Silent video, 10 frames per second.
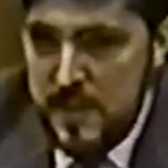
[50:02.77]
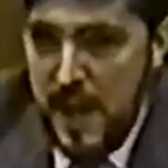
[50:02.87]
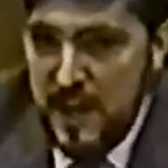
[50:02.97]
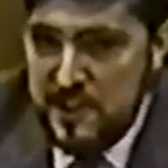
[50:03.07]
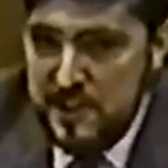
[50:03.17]

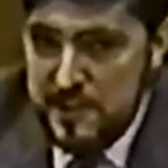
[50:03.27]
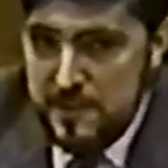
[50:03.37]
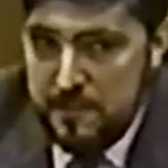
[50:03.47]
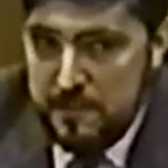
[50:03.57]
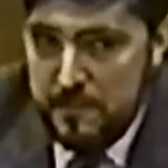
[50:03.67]

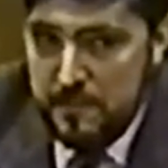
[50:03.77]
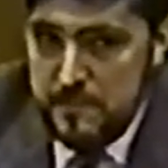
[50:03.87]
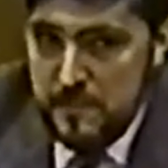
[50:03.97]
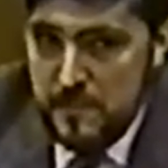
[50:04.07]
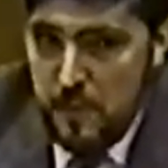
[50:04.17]
Texas,
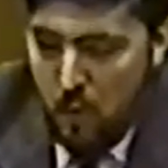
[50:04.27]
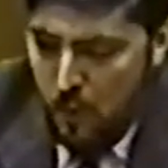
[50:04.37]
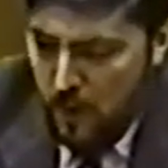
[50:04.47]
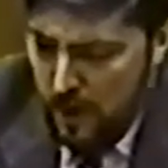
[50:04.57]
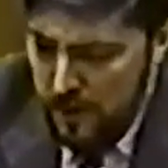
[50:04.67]

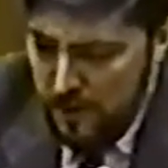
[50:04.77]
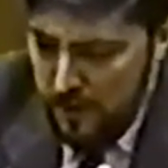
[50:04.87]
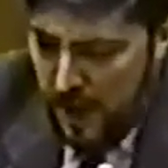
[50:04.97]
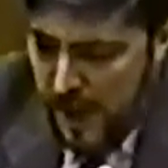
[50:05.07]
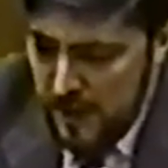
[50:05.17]
hold on to
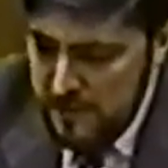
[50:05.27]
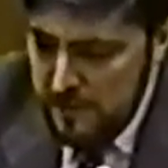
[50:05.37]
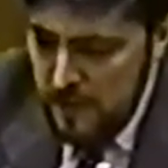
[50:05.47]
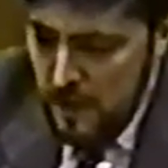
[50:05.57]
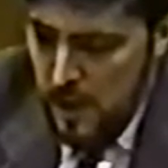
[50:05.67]
your
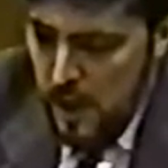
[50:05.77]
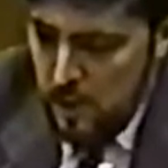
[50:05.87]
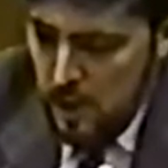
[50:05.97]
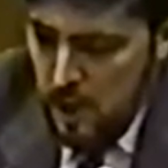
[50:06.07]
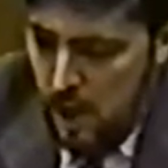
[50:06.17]
hats
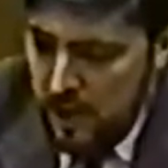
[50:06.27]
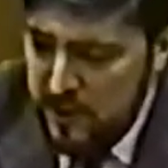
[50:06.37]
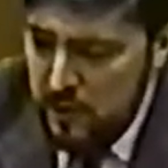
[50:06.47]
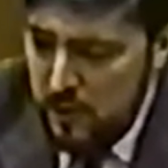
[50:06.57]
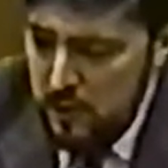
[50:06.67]
the
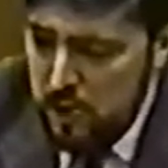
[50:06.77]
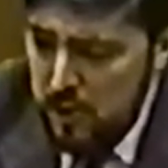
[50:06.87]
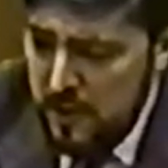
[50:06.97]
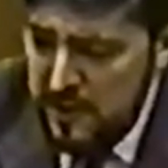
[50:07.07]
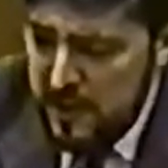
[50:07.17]

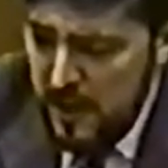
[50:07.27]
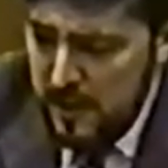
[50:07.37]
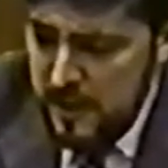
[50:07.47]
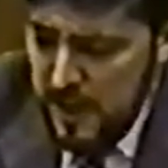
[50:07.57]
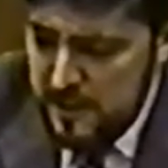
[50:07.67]
Constitution of the
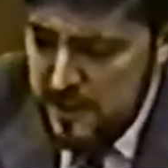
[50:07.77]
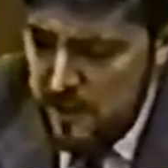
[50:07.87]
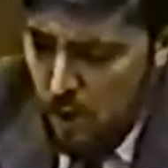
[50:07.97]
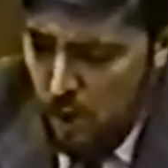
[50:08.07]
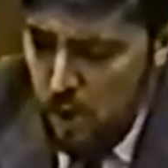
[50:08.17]
State of
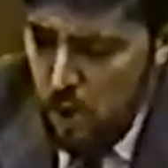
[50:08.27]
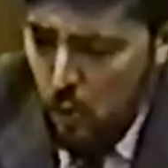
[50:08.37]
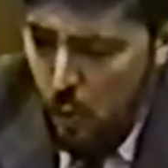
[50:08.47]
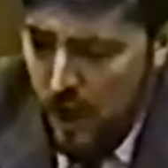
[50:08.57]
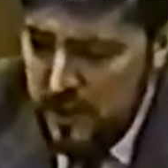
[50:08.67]
Texas,
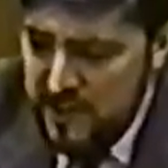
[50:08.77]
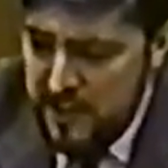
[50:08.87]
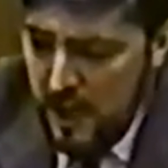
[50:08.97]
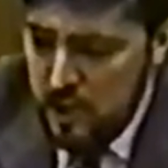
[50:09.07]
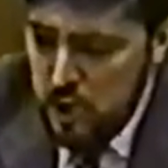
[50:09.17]
Article 1,
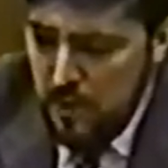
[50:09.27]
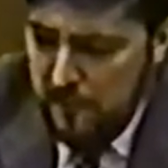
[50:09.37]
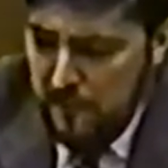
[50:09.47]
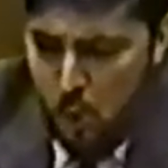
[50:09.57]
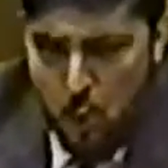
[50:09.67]

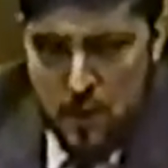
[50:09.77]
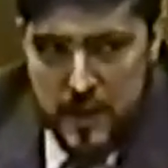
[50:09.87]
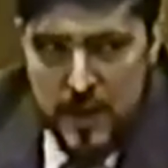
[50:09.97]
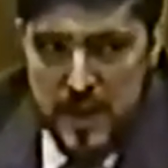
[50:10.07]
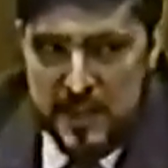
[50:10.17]
Section 4
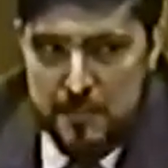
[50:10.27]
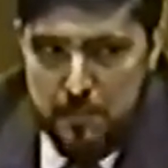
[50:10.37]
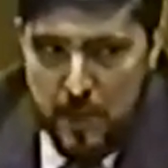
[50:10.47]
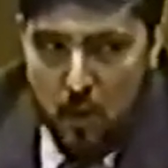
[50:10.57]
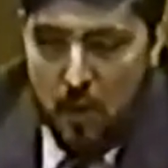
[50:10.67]
in its
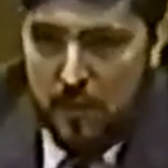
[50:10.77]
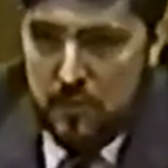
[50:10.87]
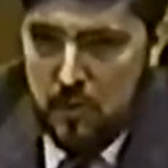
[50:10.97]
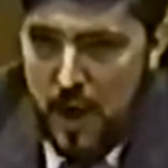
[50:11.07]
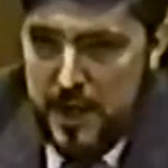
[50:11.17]
Bill
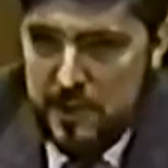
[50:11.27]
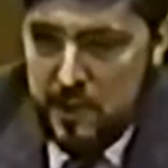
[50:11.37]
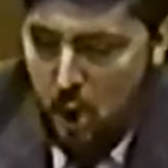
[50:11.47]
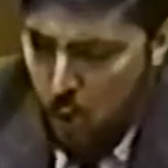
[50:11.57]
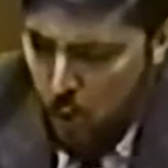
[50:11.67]
of
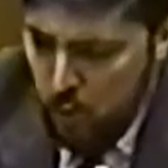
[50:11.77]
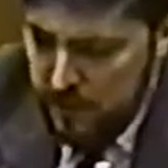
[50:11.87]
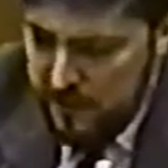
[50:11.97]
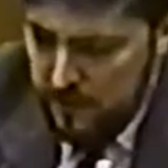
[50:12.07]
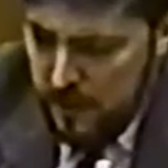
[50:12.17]
Rights
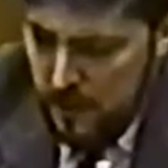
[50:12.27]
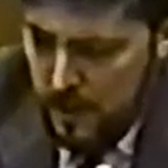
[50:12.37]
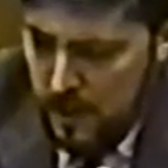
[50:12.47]
holds